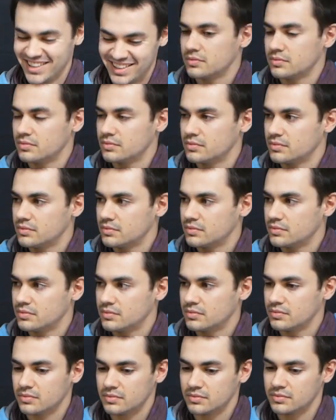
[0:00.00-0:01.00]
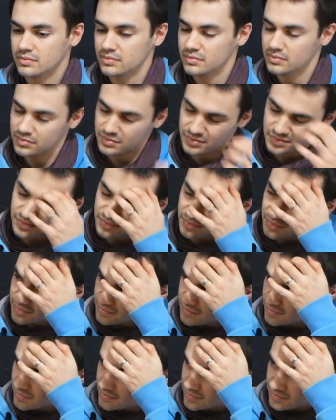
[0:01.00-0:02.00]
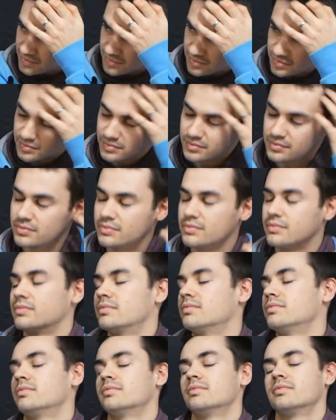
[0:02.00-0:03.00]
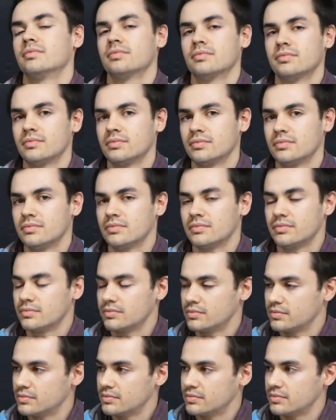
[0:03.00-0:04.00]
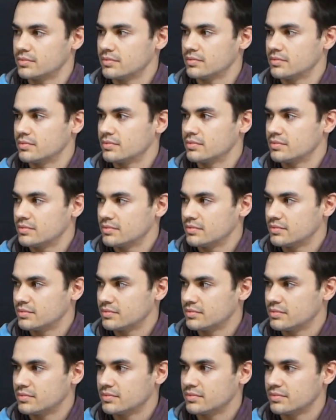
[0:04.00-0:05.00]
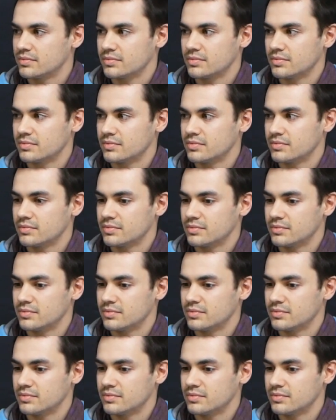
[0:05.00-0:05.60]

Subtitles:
No words are spoken by the person on screen.